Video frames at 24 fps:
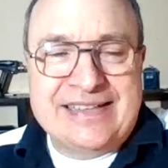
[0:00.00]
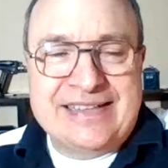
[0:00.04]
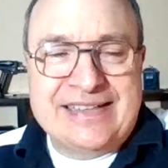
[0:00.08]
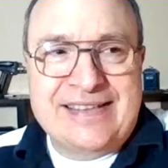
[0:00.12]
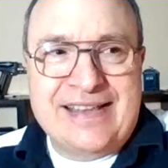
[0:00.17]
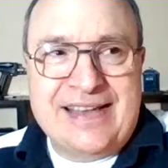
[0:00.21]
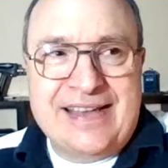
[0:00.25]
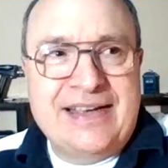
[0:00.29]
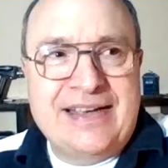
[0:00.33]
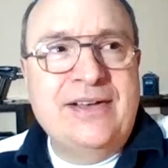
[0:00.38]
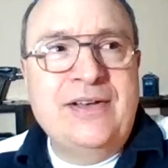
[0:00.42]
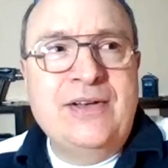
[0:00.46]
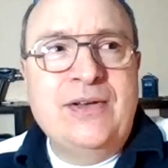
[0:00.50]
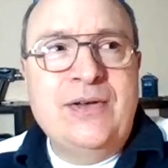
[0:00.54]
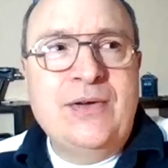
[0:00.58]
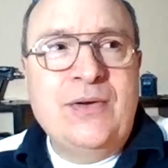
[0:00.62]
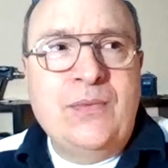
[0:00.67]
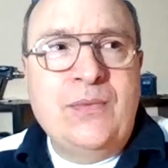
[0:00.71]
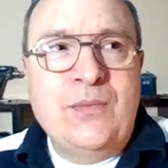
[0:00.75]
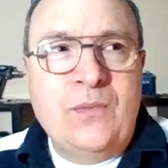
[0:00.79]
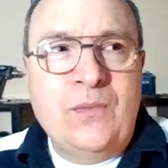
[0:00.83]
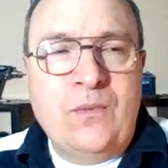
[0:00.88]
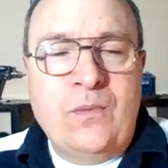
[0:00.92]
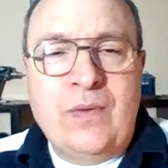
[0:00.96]
It's like,
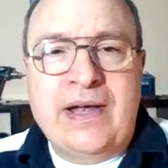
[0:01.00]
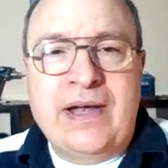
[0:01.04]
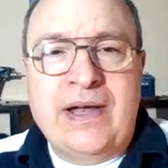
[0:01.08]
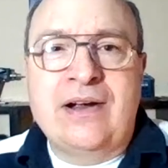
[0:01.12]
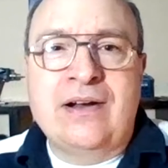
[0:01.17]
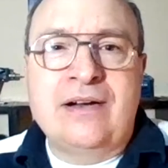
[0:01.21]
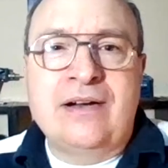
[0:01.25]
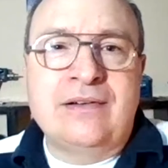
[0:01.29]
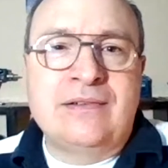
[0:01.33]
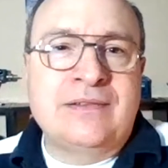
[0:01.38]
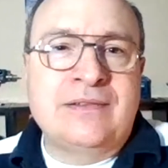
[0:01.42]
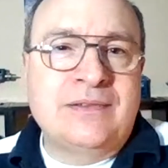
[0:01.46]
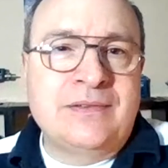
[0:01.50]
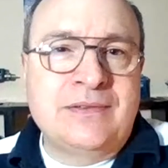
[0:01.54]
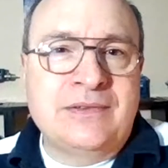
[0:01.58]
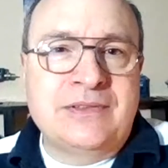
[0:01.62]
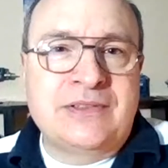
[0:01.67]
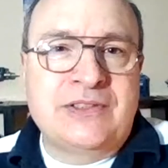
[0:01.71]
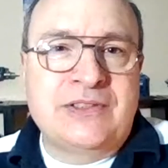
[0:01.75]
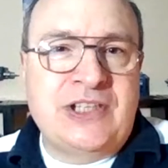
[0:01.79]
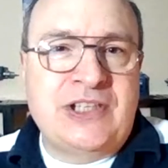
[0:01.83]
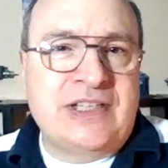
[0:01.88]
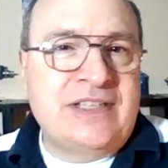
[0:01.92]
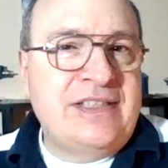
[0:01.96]
we're
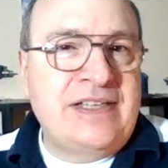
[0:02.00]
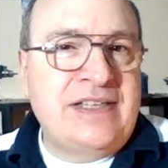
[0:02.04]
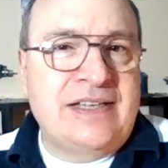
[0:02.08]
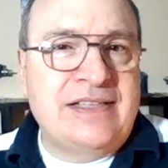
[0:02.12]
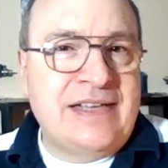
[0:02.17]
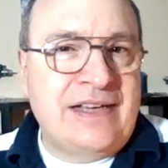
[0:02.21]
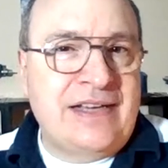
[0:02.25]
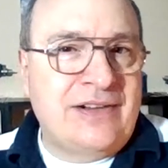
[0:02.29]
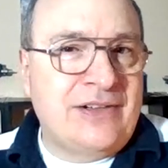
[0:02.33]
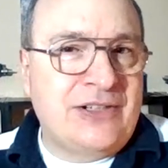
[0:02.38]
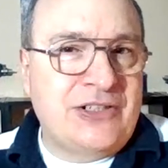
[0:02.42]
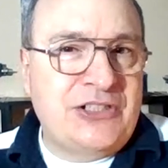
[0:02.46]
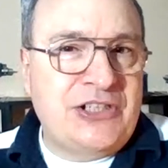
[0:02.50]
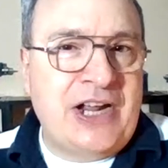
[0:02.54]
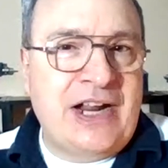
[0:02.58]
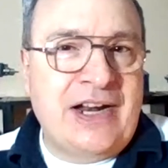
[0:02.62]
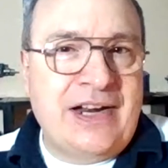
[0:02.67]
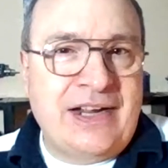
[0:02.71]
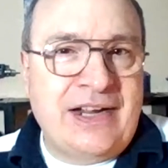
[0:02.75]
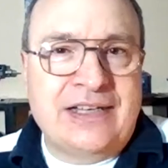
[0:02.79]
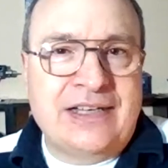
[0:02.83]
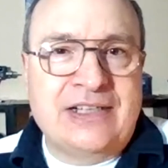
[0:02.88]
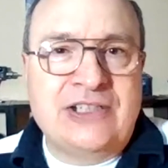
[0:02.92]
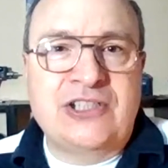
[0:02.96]
just as
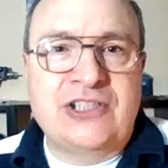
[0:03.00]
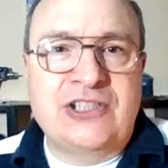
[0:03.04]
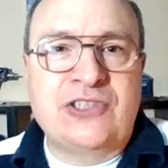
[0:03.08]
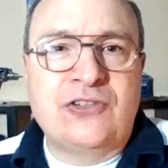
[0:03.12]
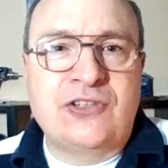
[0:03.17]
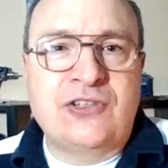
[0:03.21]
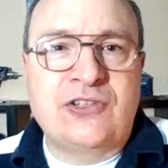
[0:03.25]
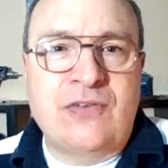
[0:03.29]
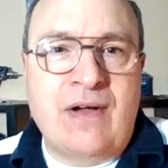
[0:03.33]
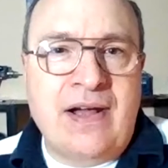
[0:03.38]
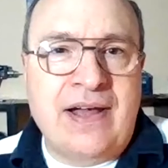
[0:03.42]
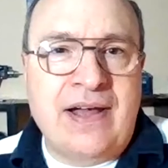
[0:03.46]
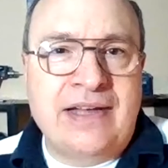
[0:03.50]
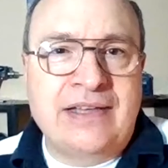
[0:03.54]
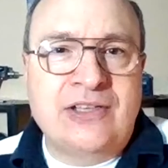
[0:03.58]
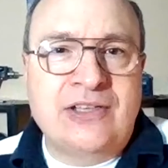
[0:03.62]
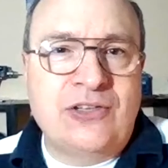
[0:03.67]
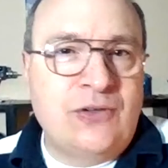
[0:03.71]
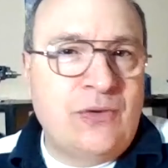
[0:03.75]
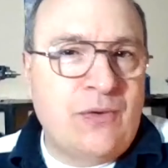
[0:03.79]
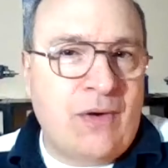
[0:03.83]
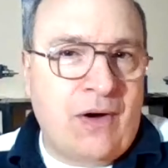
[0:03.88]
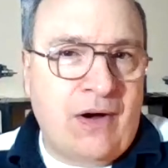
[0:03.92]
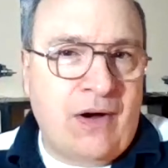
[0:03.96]
energetic and just trying to
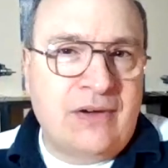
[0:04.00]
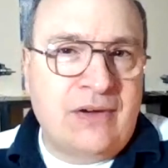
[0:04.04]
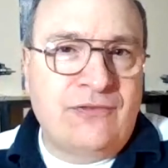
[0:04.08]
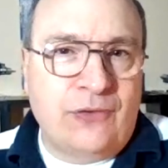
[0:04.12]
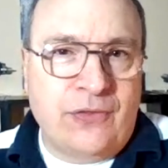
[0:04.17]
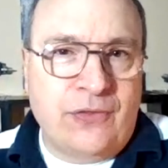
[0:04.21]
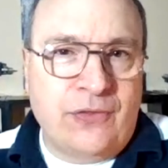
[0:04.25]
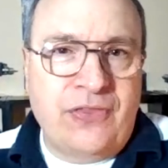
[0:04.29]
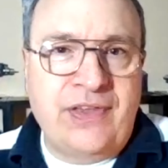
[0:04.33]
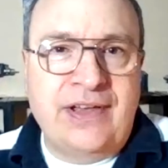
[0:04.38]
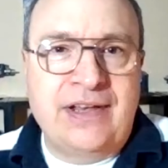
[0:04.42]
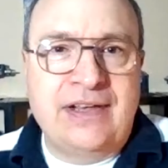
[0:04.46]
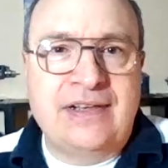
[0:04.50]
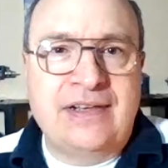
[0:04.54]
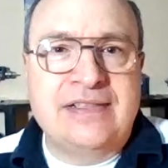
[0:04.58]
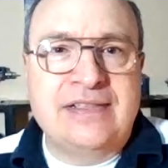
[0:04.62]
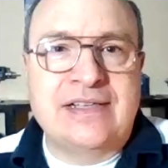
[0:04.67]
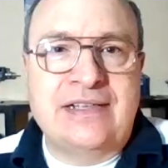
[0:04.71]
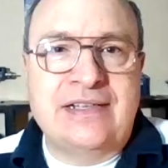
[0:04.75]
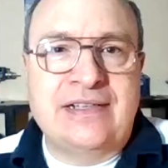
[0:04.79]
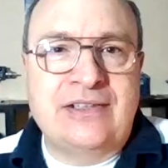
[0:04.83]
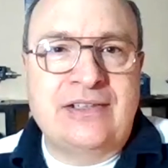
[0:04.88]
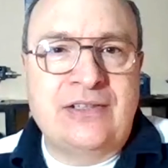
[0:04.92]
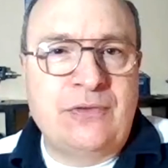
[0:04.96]
do artful things
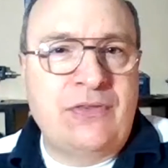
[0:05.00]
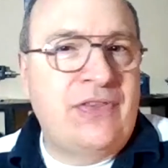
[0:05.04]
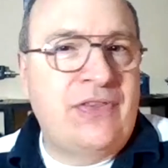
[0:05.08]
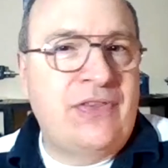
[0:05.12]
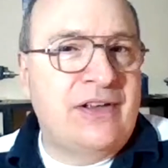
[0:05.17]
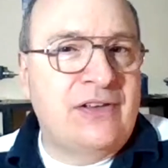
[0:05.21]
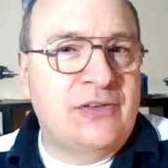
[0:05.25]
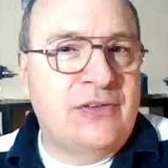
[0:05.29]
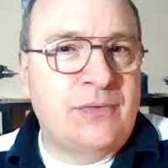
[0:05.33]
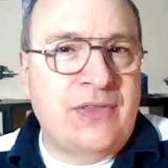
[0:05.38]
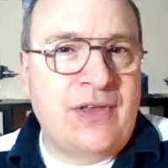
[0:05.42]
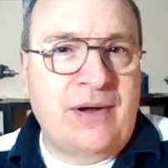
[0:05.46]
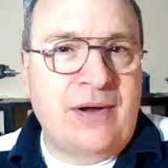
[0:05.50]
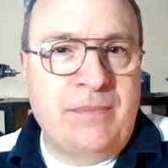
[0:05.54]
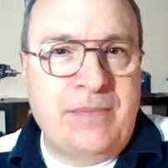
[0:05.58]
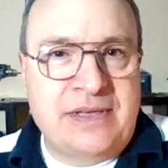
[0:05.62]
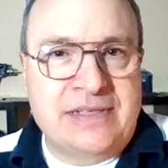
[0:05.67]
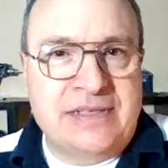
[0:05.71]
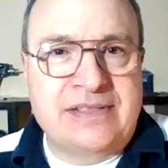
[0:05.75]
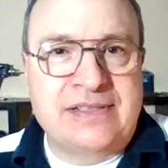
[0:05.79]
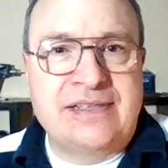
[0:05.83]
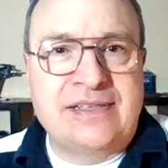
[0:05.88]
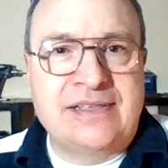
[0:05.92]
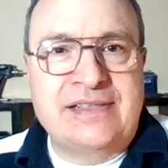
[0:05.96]
and do things with our
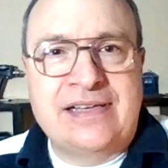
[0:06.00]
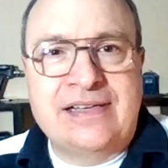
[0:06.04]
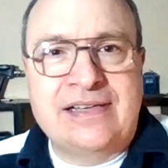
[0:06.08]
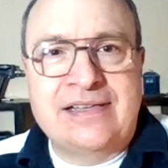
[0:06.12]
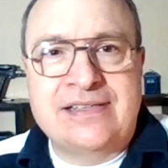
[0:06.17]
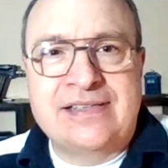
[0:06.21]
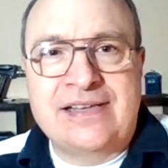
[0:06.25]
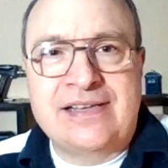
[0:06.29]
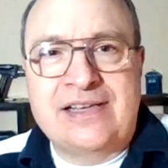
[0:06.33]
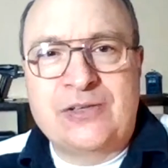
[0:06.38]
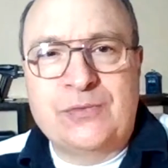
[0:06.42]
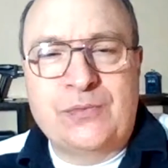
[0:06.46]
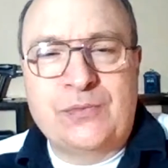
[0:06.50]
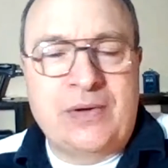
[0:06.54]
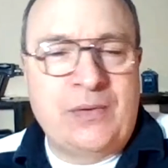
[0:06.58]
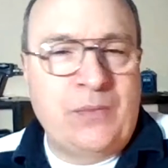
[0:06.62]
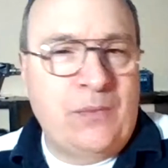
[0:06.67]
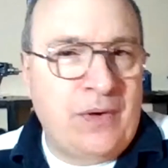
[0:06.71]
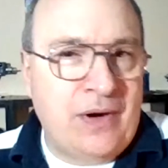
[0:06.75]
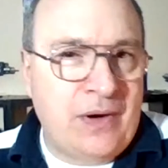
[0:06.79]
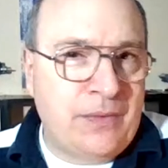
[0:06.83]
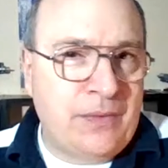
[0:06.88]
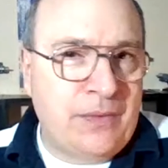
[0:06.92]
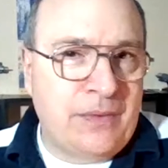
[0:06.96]
business as we
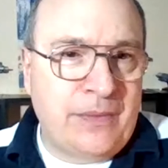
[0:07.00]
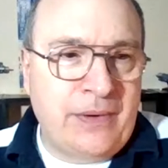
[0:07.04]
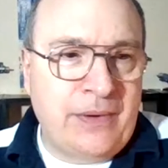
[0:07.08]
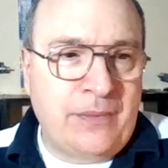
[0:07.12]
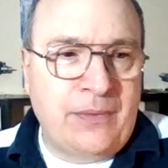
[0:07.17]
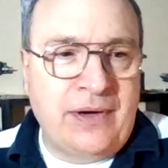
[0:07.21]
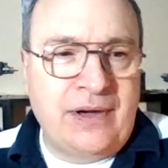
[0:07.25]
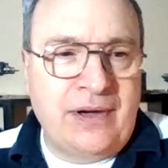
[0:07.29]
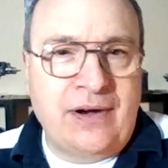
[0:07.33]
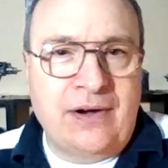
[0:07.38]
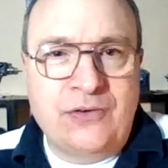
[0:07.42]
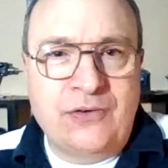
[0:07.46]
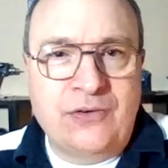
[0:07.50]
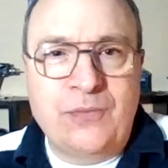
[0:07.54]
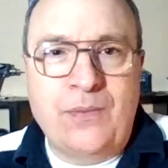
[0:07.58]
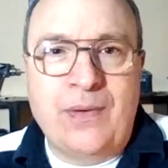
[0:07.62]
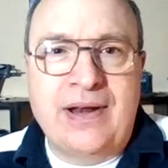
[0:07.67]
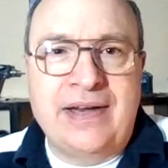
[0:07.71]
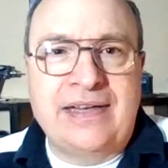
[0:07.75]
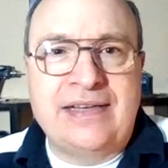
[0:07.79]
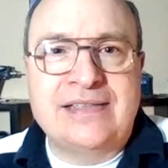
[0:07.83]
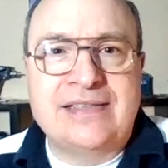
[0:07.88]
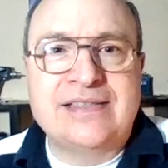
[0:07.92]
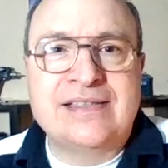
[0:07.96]
were when we were in our
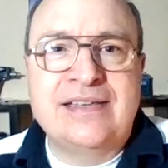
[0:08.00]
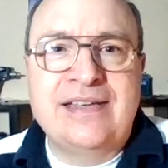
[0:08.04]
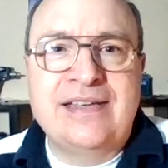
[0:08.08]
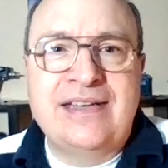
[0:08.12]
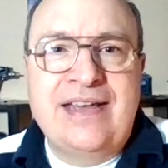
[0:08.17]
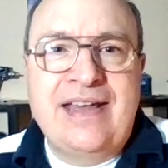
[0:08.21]
20s.